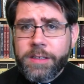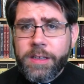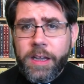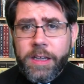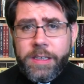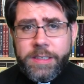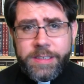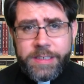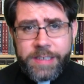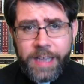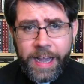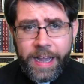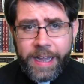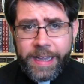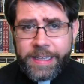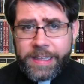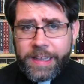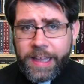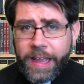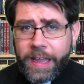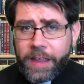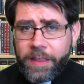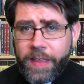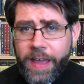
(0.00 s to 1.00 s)
a
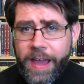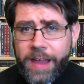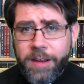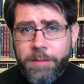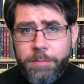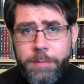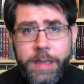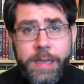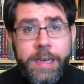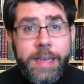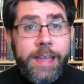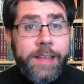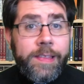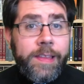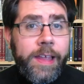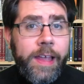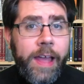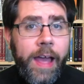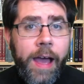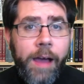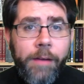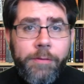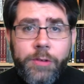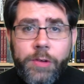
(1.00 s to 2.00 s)
sign like that immediately
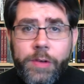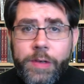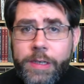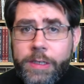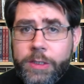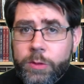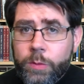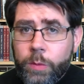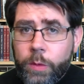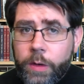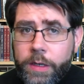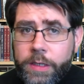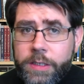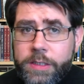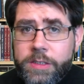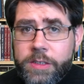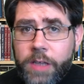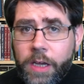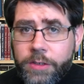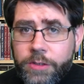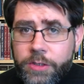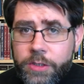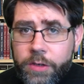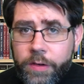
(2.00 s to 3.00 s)
after he has worked
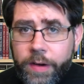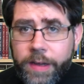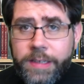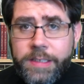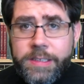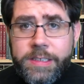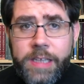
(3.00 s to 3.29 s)
such great